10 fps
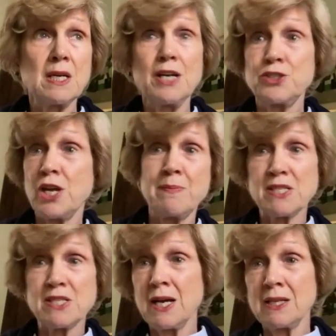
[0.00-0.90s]
a J.
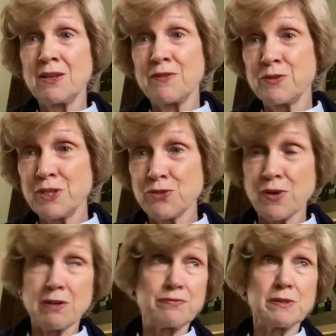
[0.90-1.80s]
Maisel off to
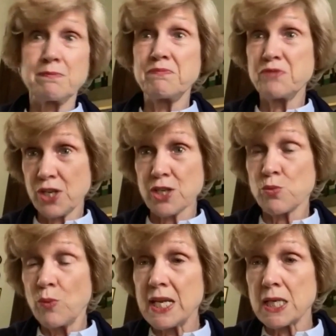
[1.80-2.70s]
Israel for 6
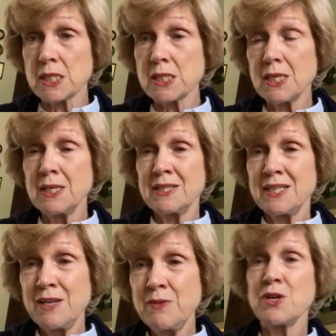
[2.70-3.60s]
weeks.
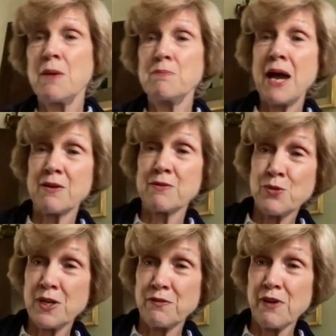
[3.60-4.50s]
He would come back with
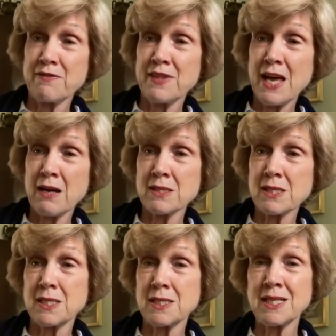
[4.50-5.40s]

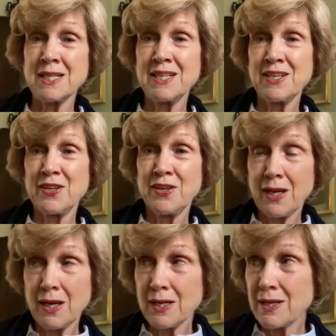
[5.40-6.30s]
25,000
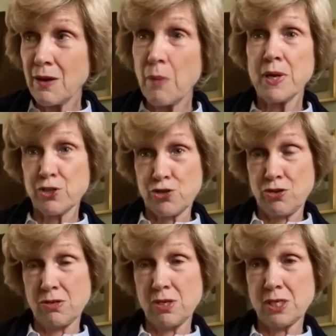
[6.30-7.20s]

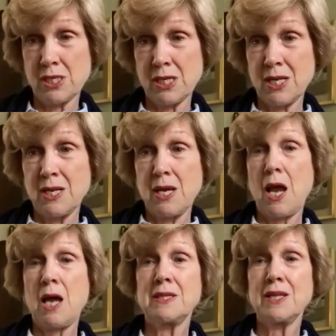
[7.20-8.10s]
pictures,
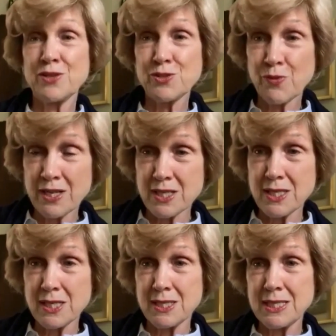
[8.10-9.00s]
and those were
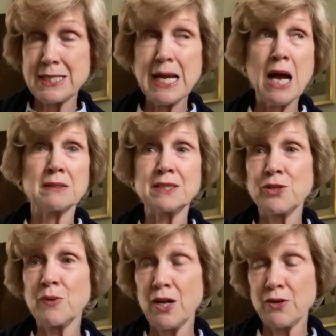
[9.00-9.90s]
edited down
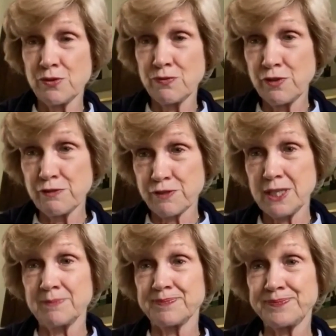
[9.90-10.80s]
to
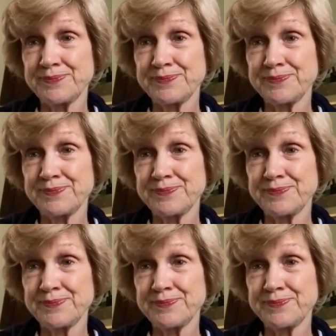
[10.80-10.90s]
150.